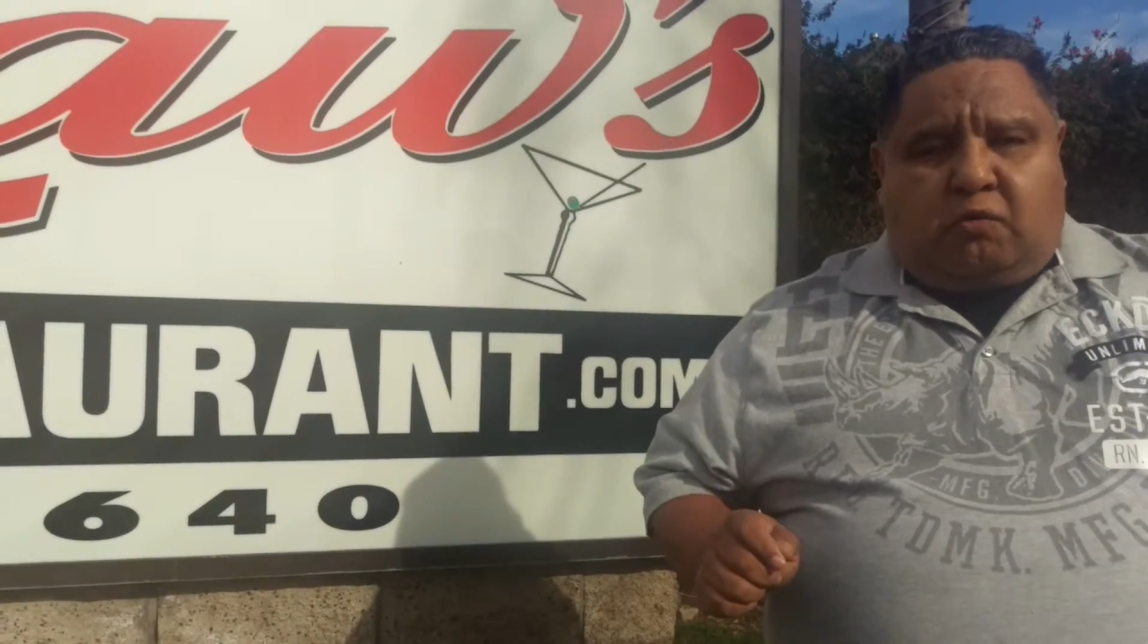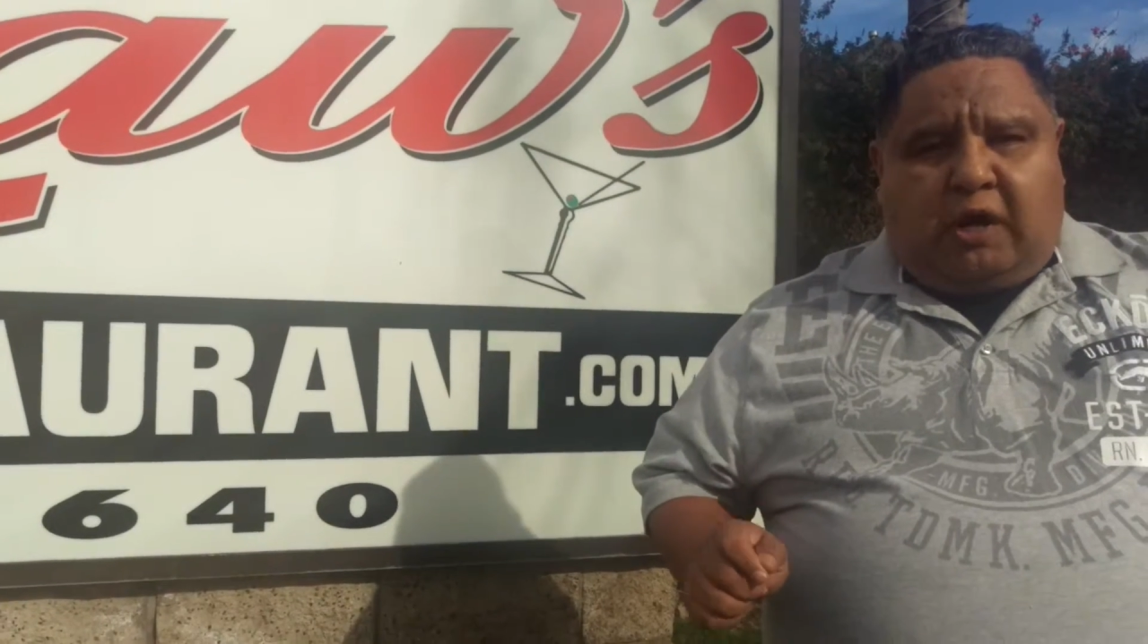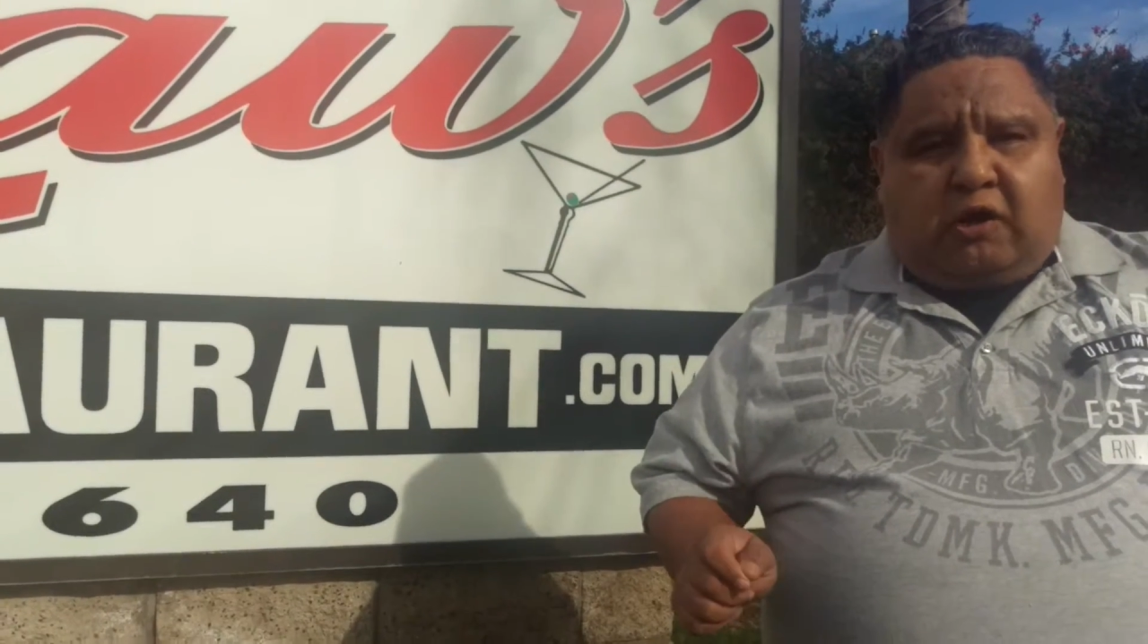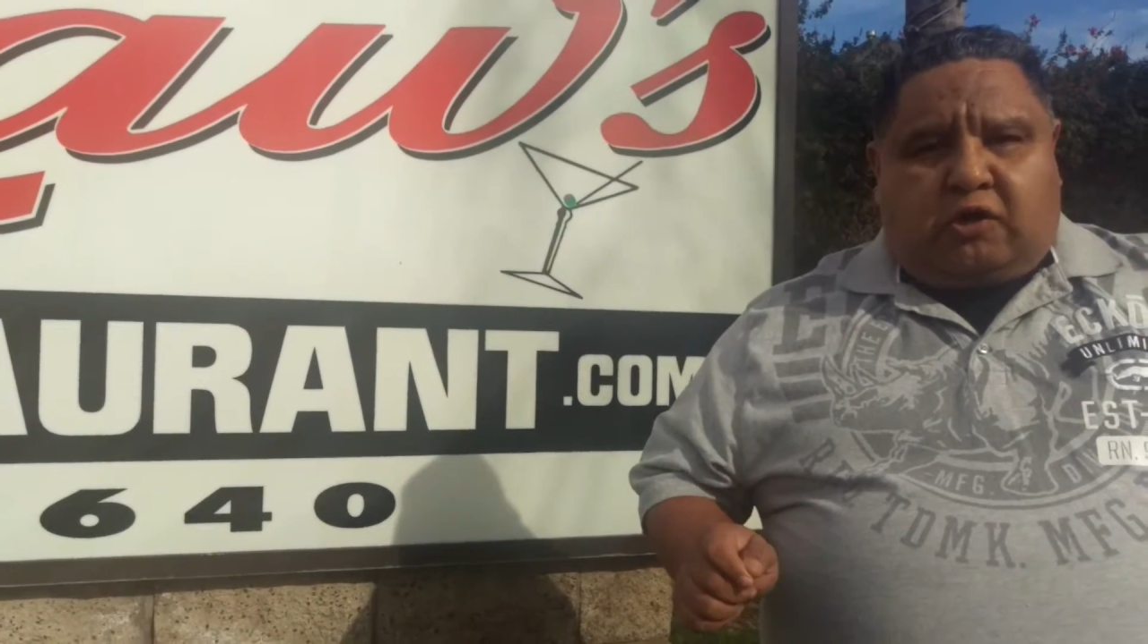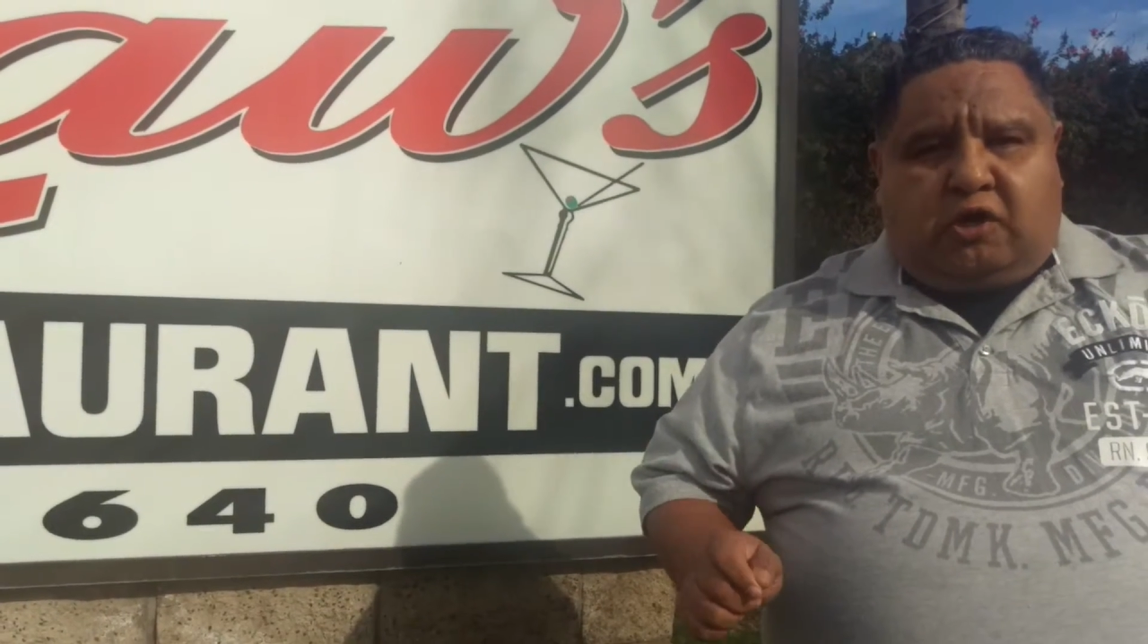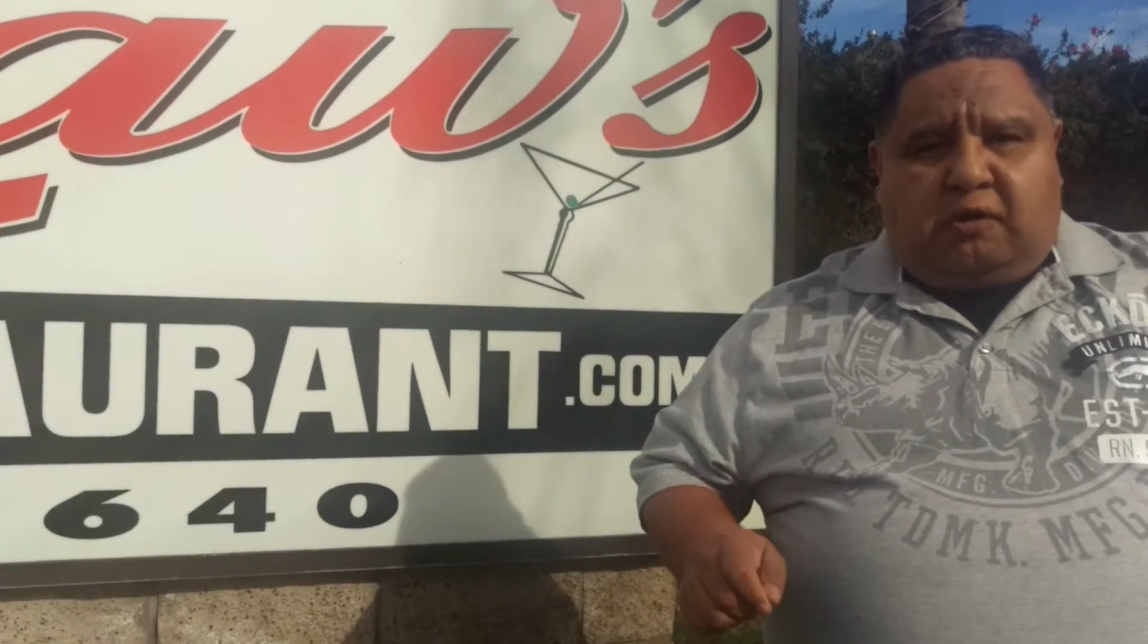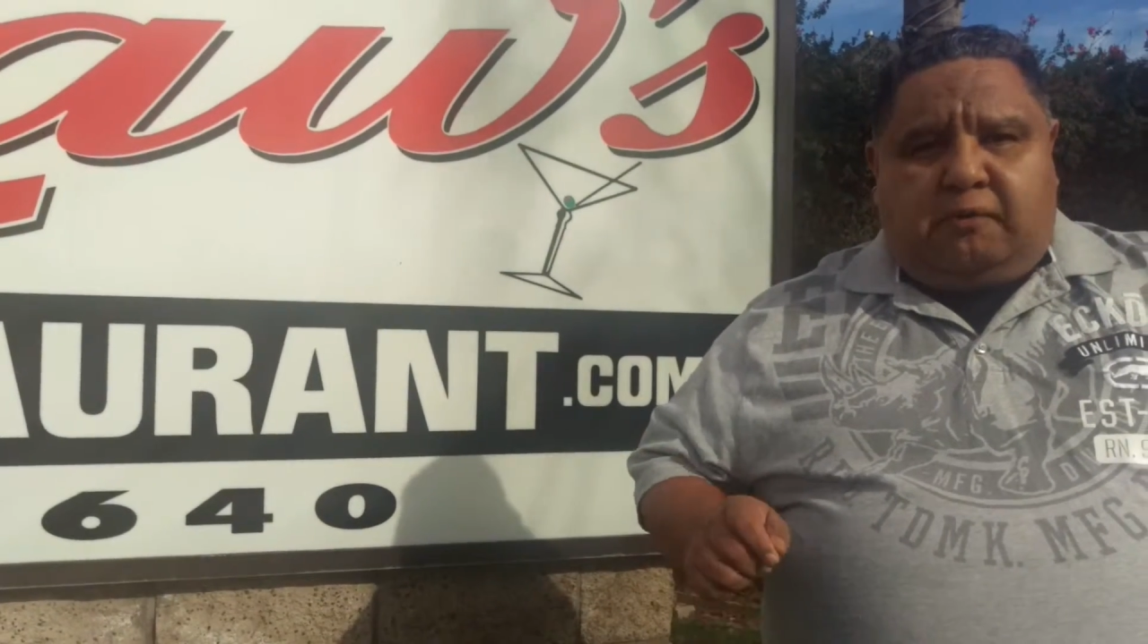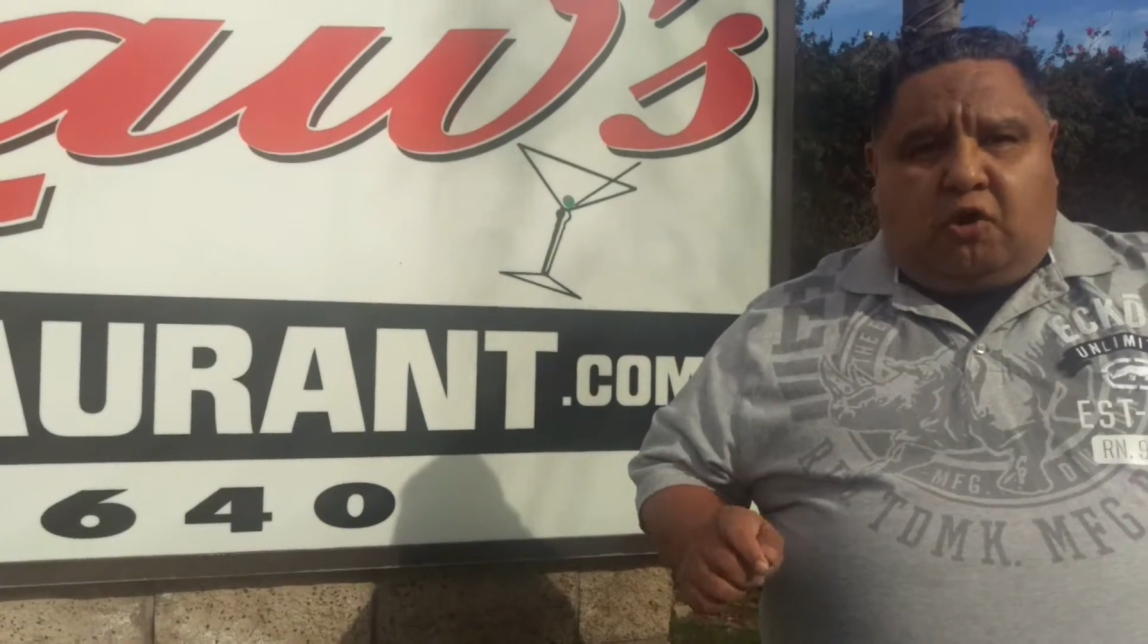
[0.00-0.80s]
welcome,